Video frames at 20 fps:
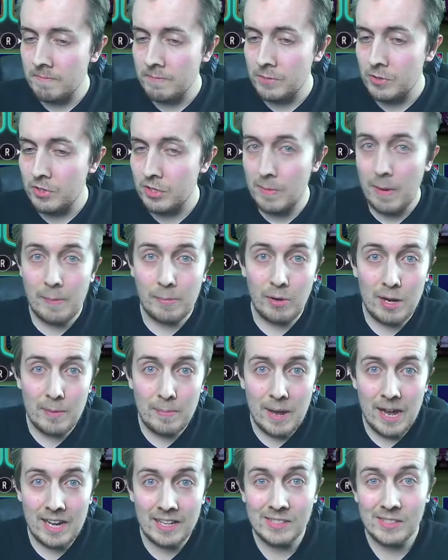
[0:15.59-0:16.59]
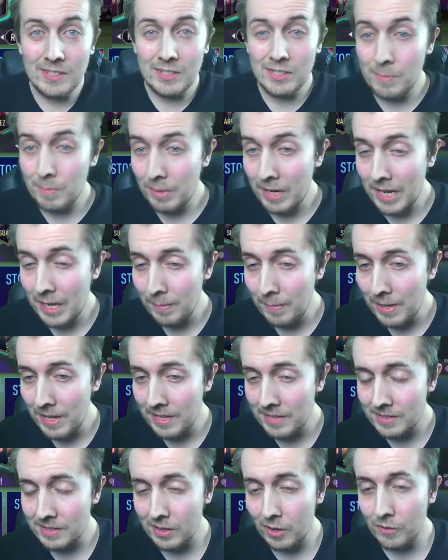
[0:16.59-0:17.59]
some upgrade packs some player
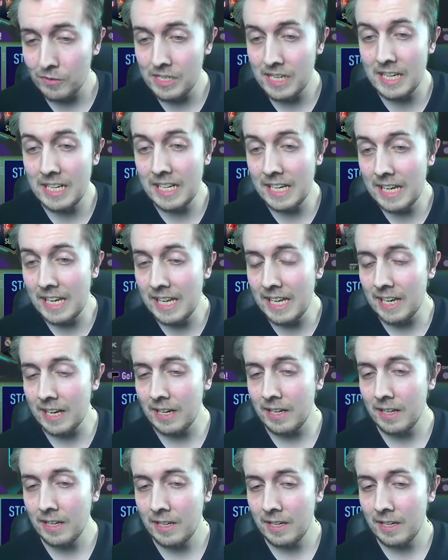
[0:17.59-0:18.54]
picks obviously Liga